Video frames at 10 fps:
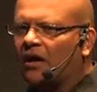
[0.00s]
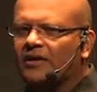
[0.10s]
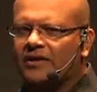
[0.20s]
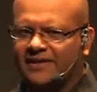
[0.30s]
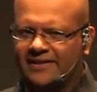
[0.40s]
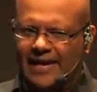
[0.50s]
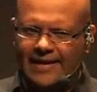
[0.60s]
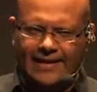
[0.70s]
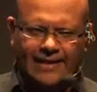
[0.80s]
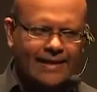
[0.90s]

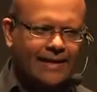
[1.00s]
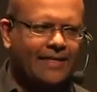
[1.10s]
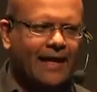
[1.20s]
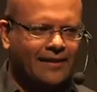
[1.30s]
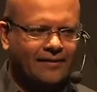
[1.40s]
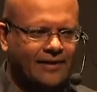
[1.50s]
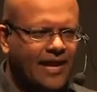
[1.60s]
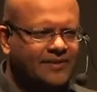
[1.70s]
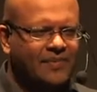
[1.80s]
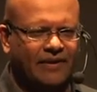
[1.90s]
understand that the
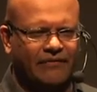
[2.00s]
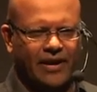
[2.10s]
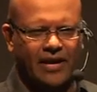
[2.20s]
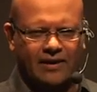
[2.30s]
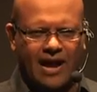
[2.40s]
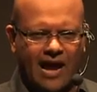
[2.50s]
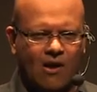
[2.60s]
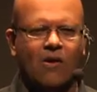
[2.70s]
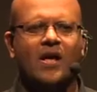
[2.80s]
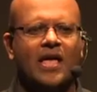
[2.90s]
next big thing
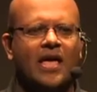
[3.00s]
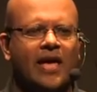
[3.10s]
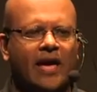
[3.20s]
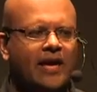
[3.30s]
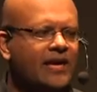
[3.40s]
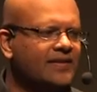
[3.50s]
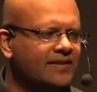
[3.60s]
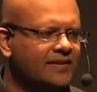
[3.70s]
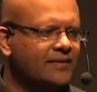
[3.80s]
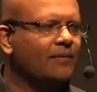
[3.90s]
now
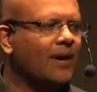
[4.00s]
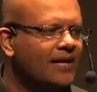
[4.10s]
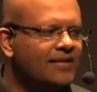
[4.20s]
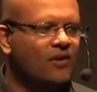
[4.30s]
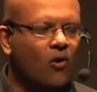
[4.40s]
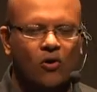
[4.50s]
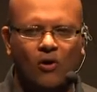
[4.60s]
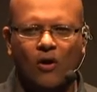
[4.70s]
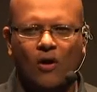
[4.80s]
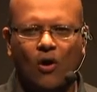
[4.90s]
is what is
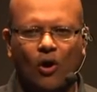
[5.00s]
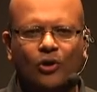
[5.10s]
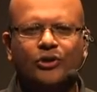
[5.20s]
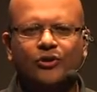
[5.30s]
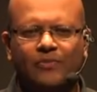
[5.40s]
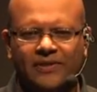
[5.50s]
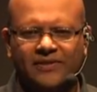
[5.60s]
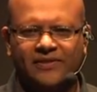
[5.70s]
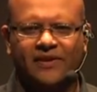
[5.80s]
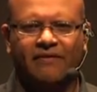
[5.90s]
called
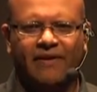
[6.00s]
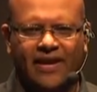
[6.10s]
autonomous